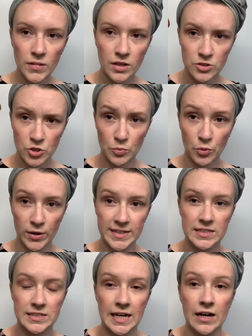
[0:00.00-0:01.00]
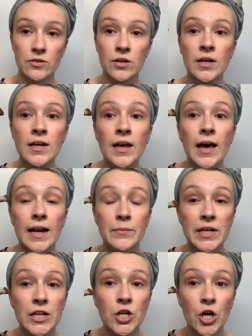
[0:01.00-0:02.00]
So the point is down, and I'm
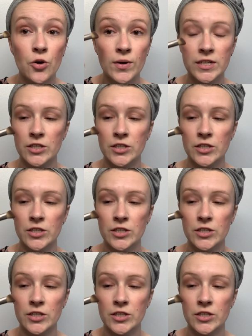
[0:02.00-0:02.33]
gonna go into